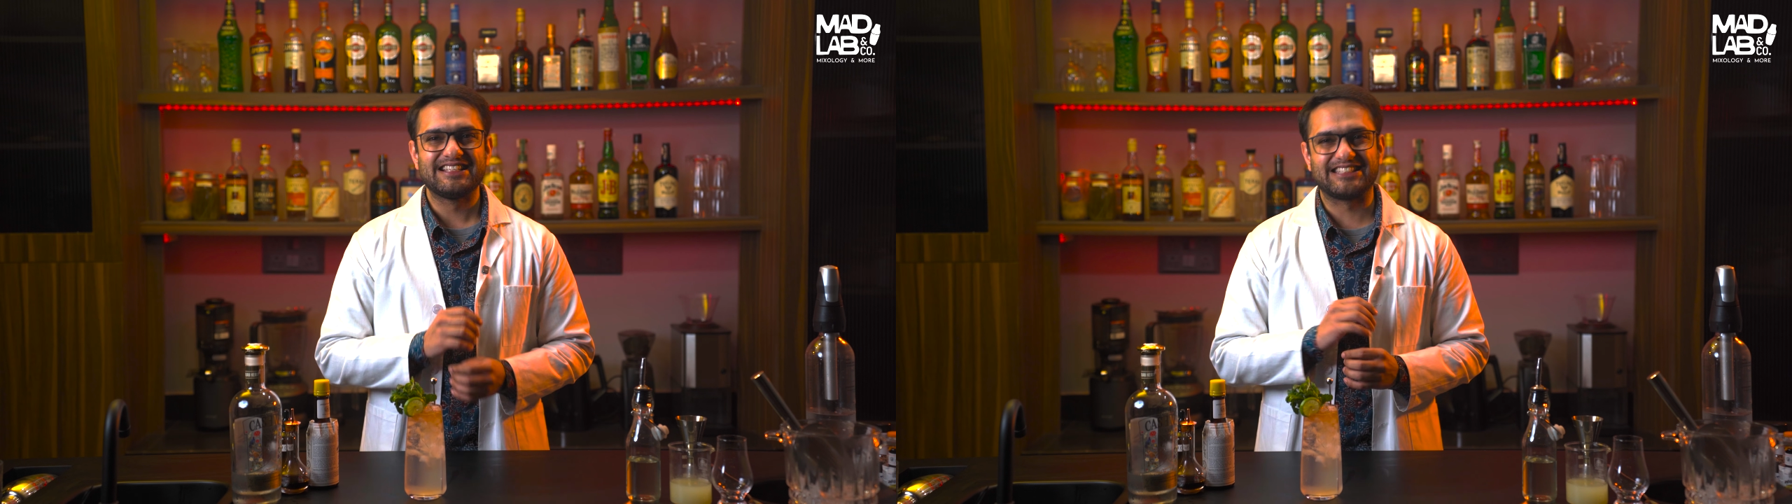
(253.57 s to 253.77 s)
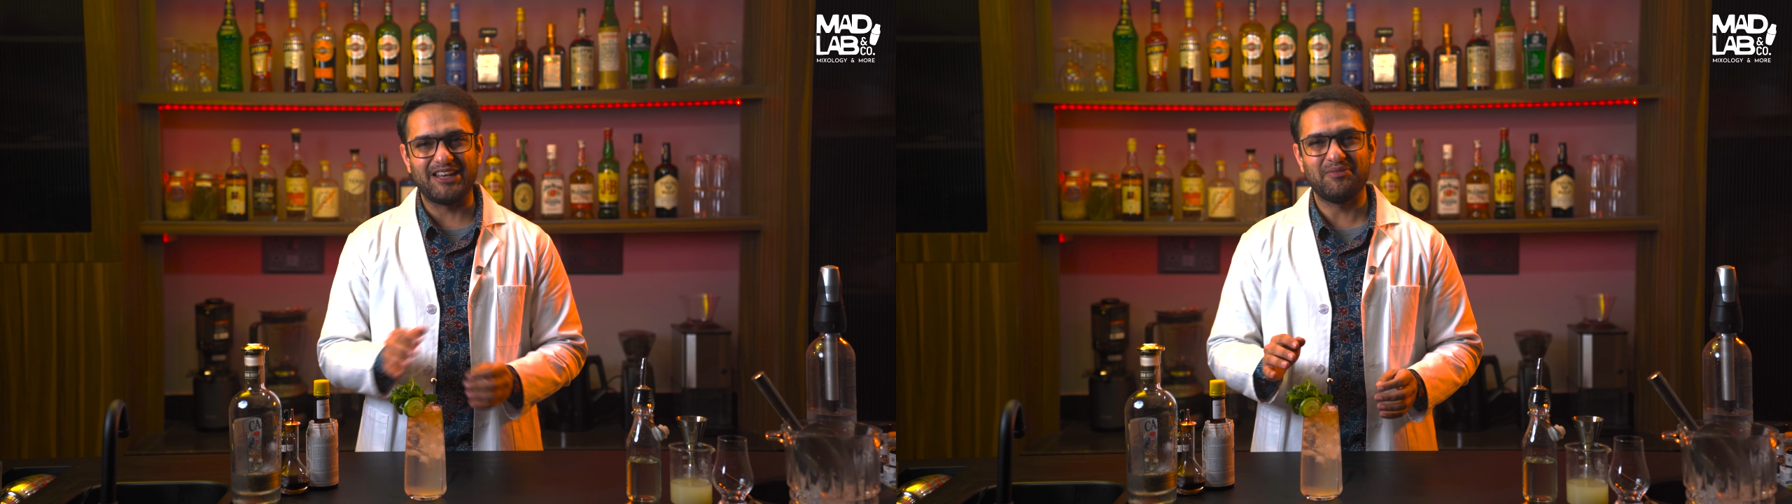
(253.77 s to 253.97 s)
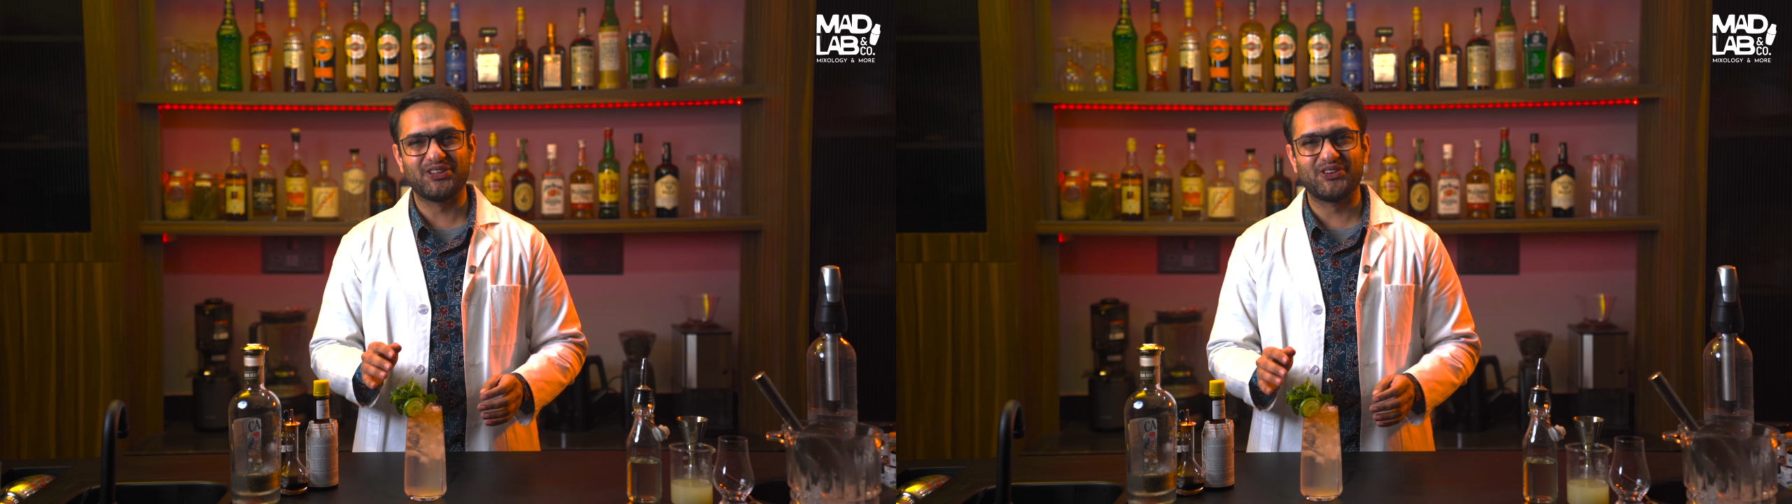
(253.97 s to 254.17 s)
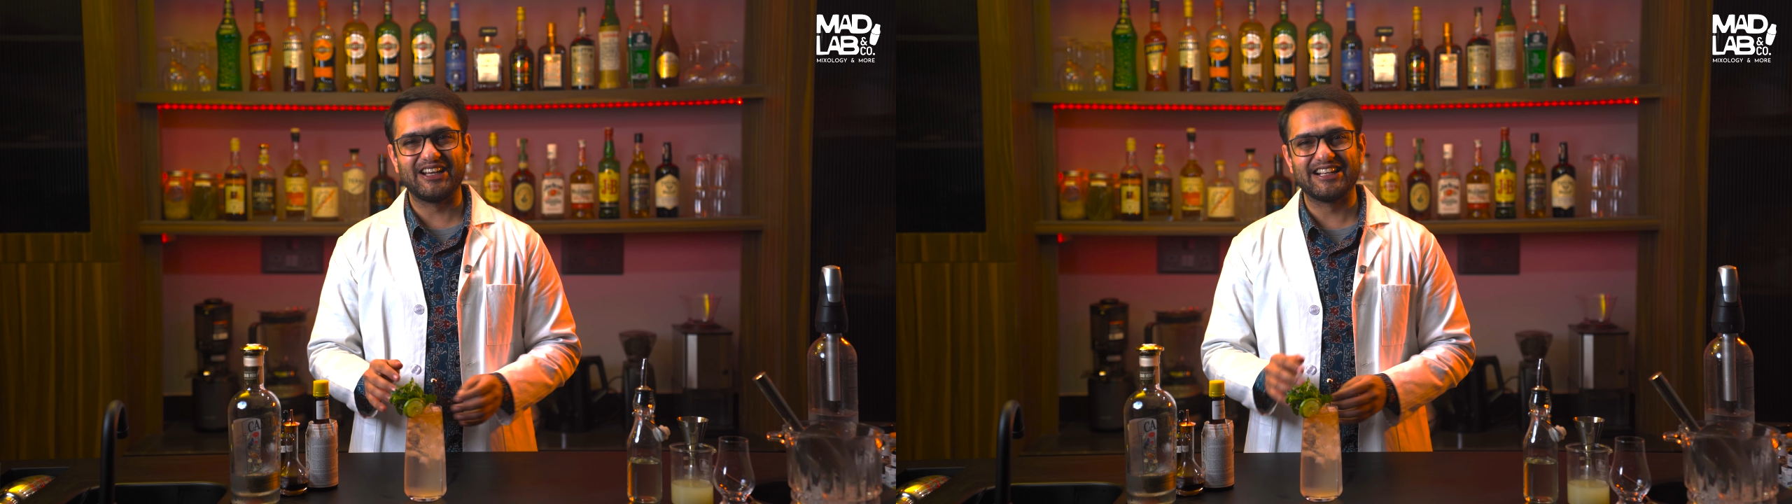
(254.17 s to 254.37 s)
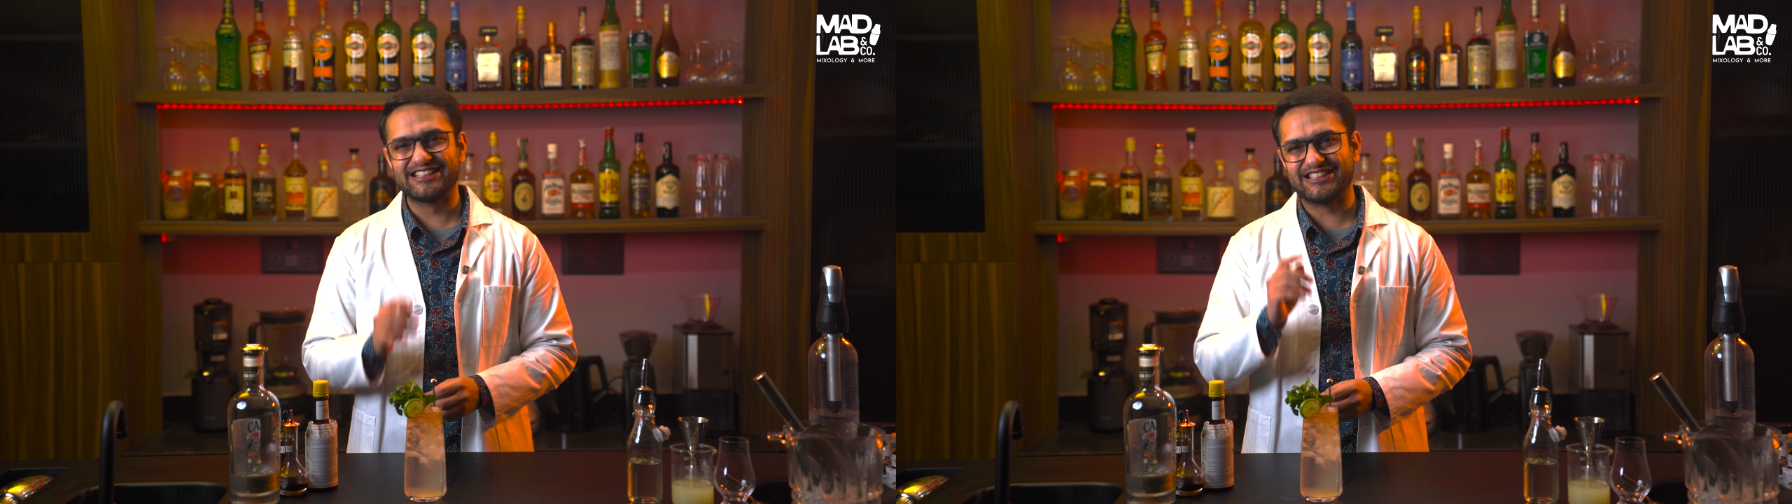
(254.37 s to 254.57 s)
Same
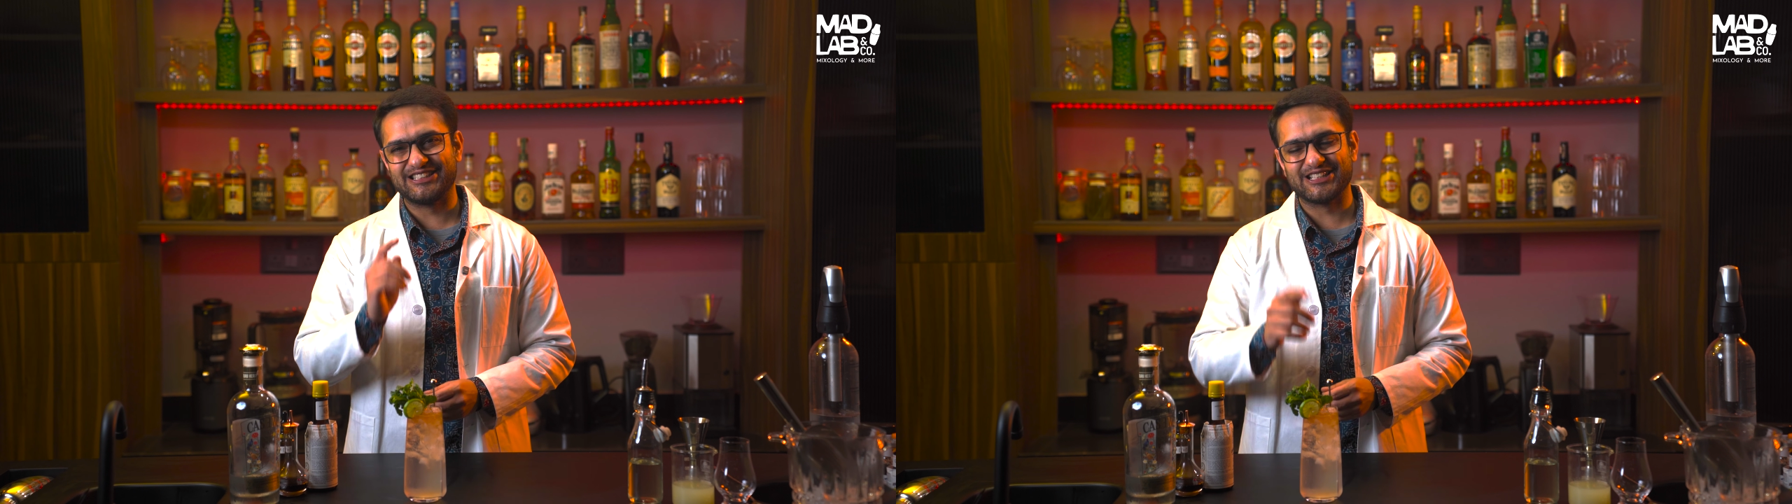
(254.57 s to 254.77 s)
ingredients,